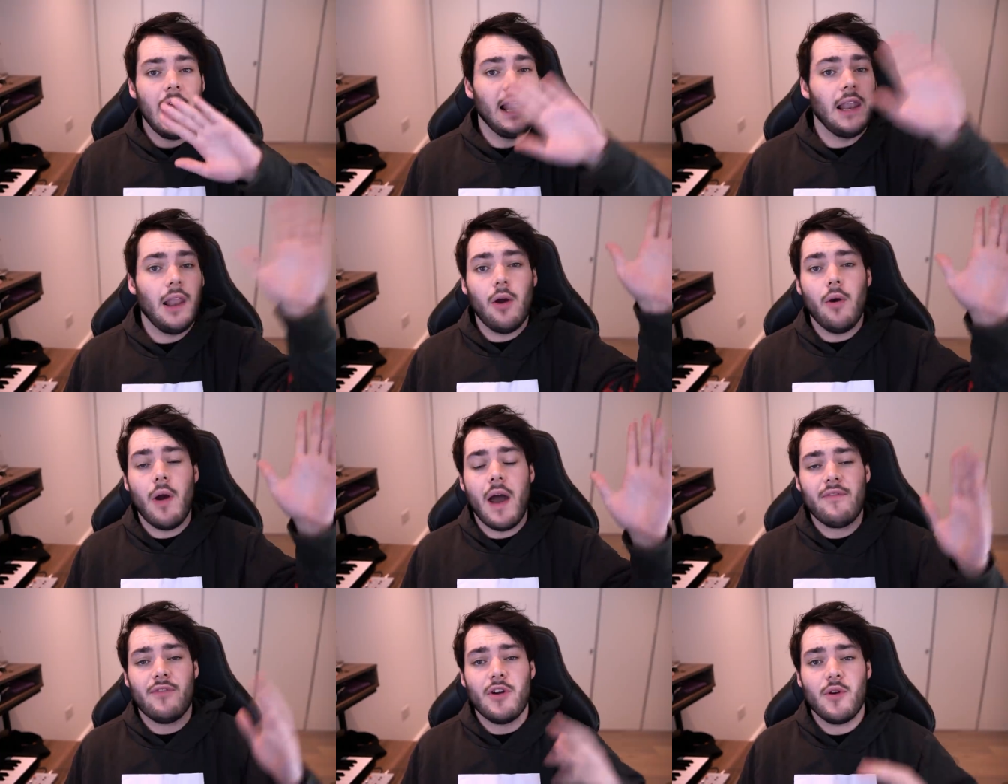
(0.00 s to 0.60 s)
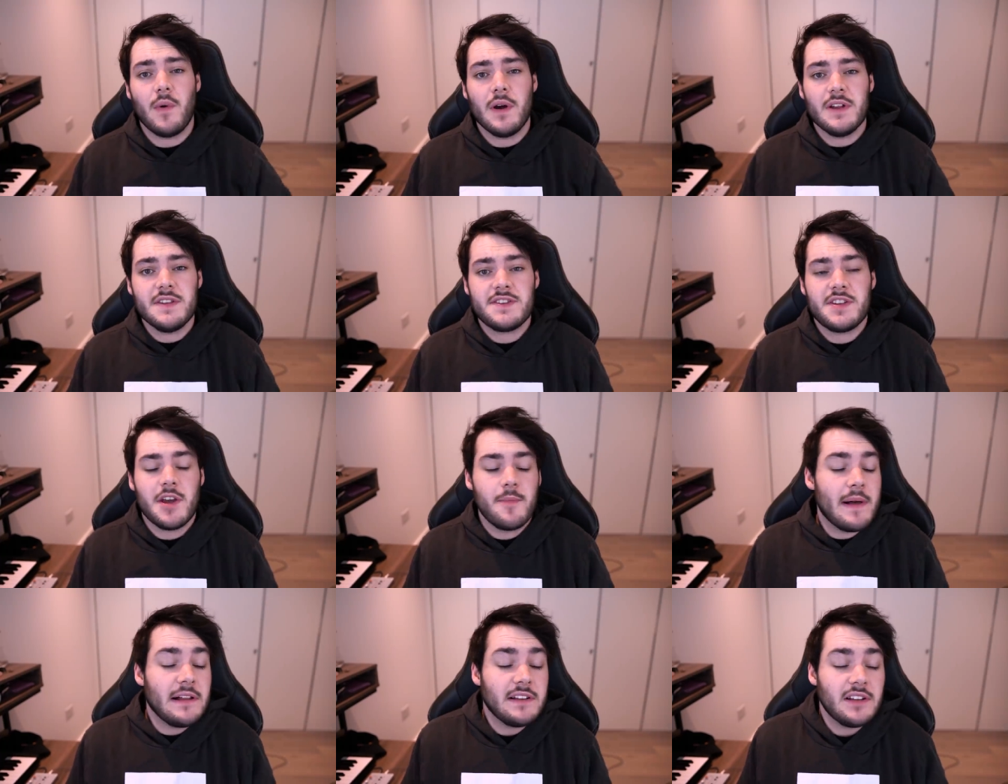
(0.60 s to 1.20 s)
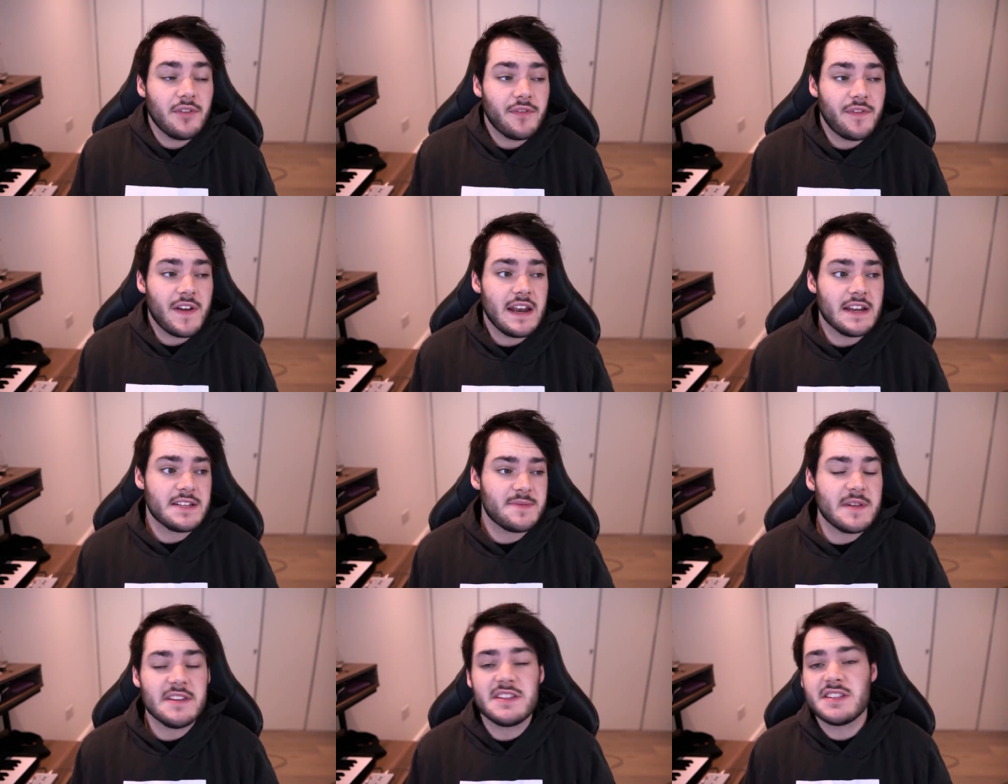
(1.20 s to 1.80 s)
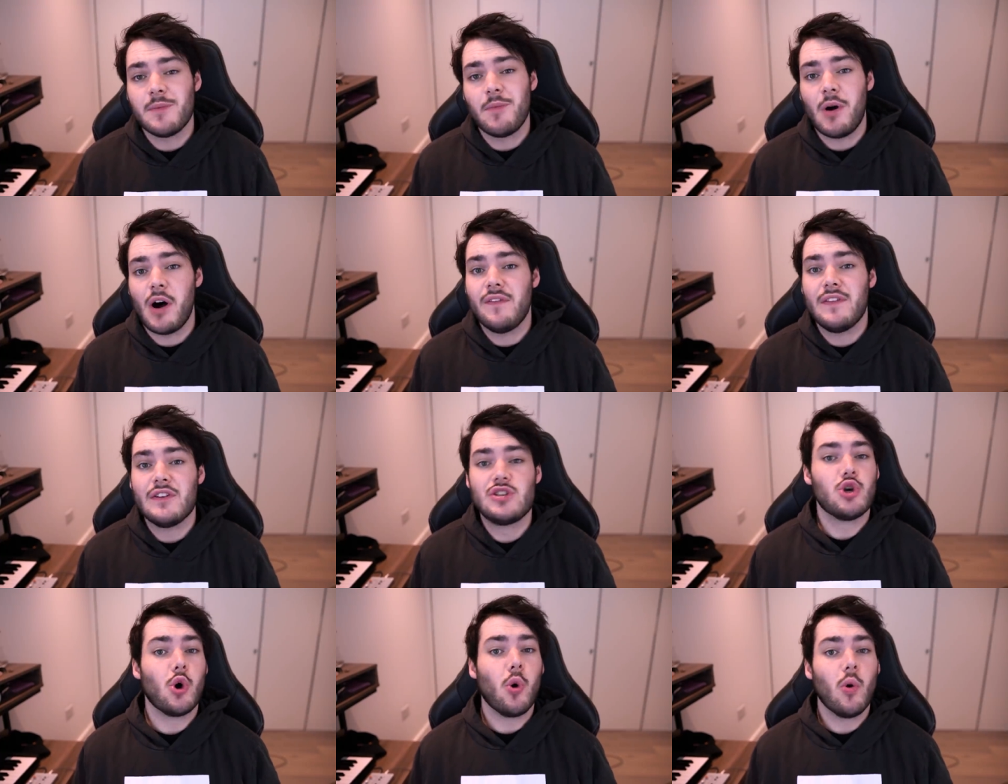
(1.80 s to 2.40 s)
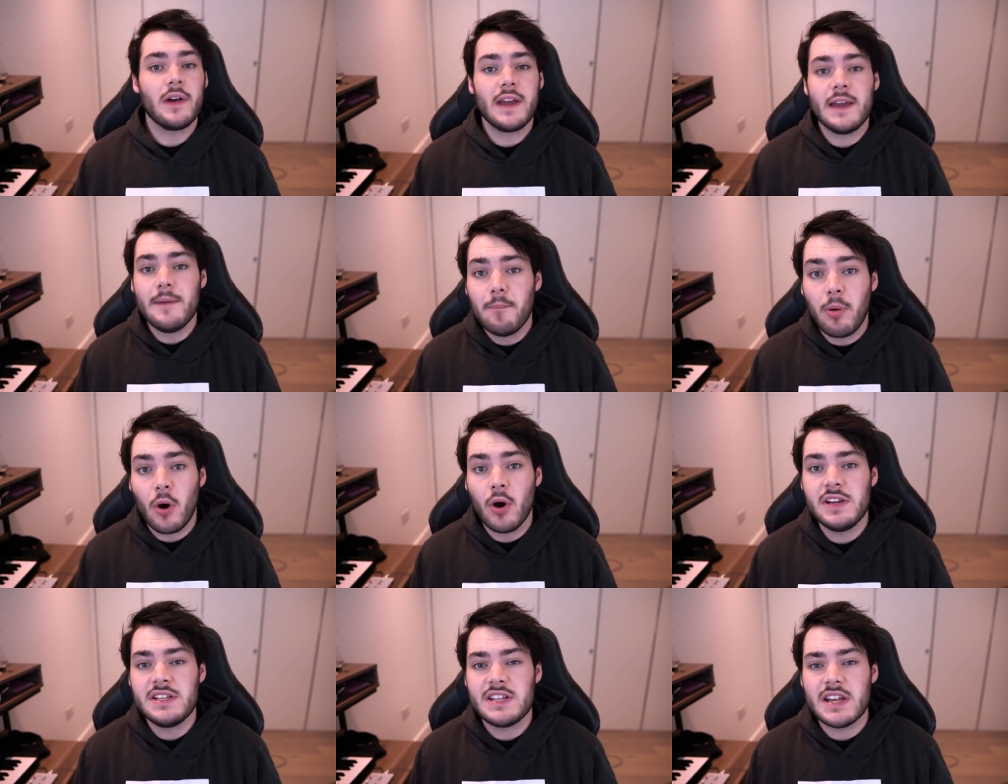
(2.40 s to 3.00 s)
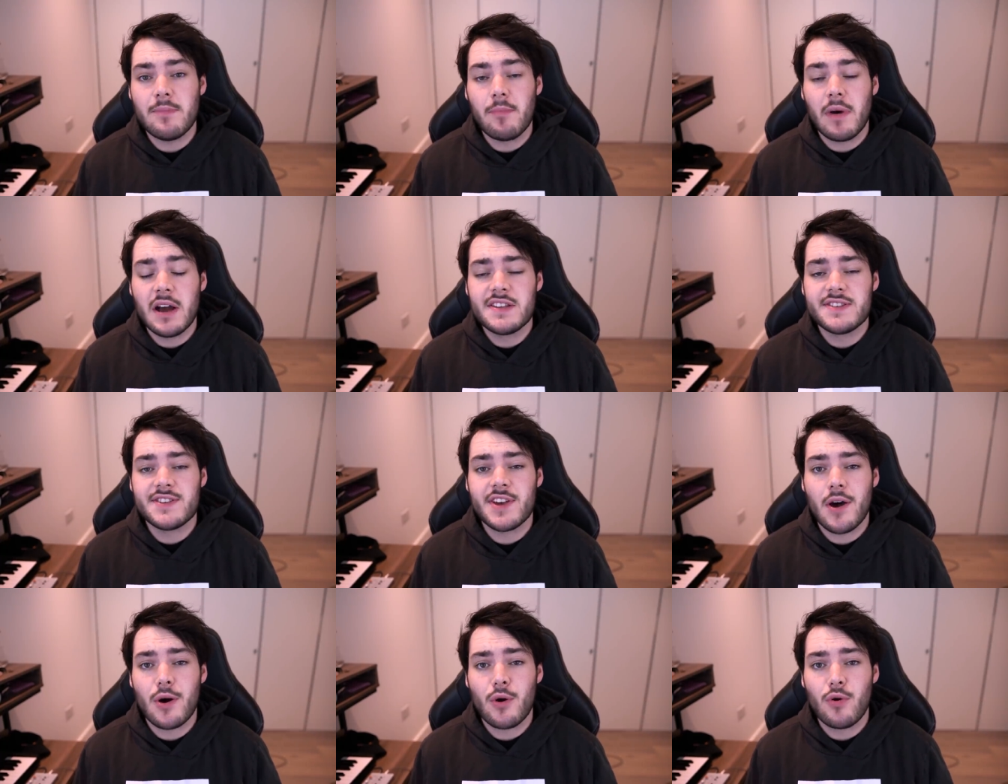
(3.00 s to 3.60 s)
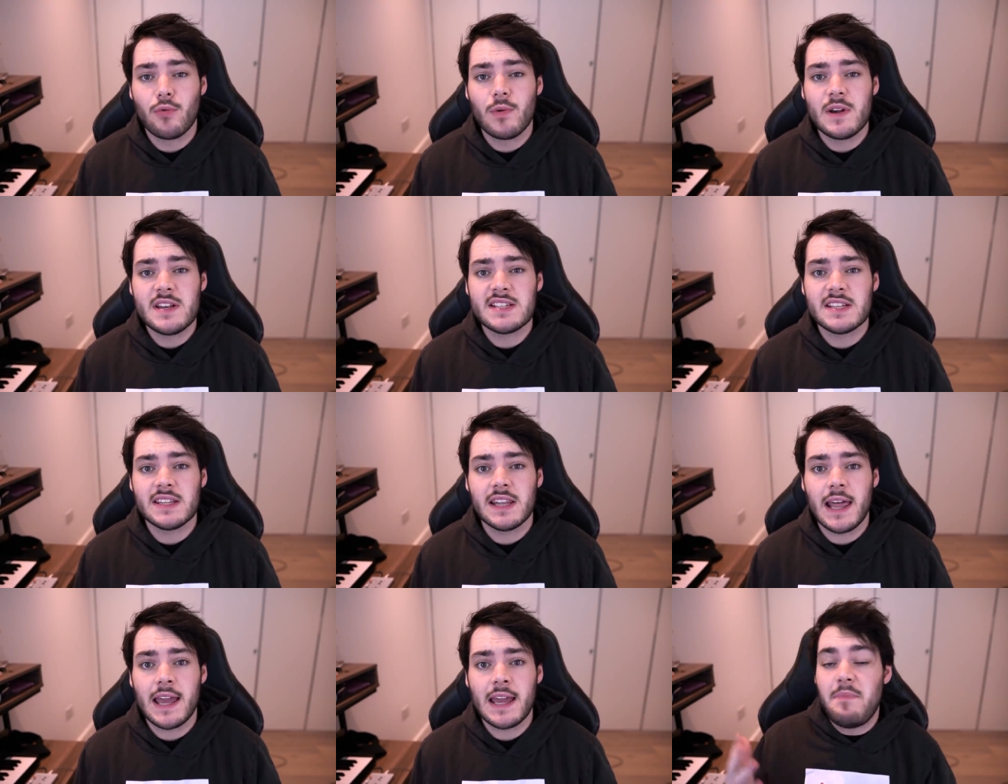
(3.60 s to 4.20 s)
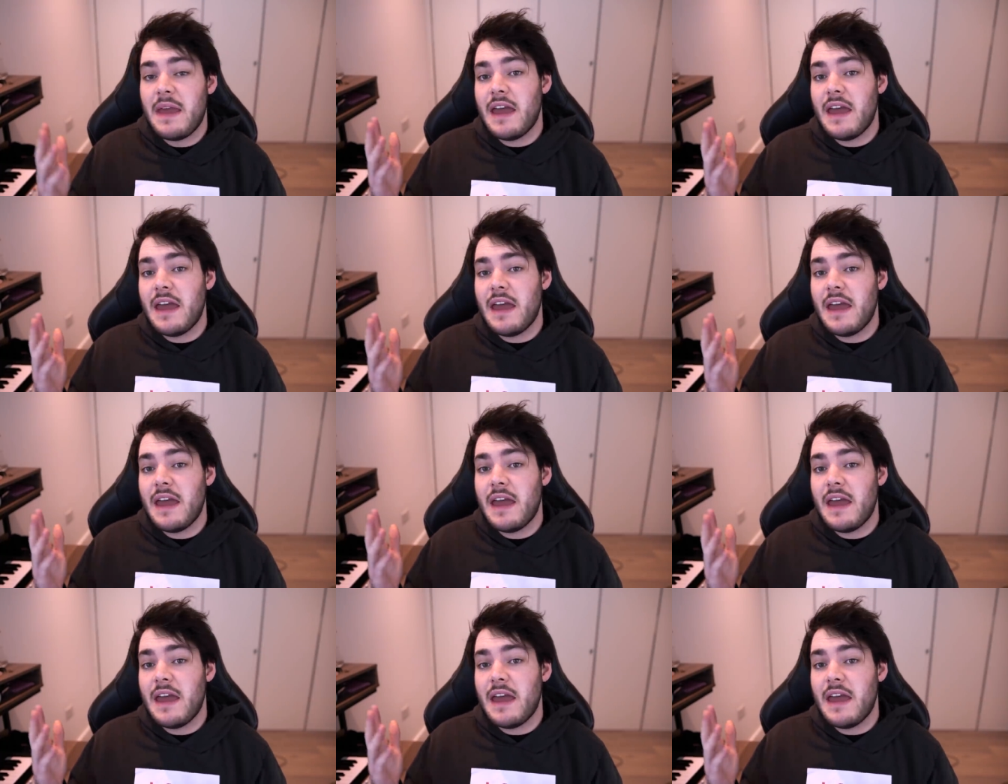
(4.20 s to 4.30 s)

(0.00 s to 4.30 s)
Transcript: Hello everyone, so Belle Delphine has been somewhat of a talking point in my circle recently,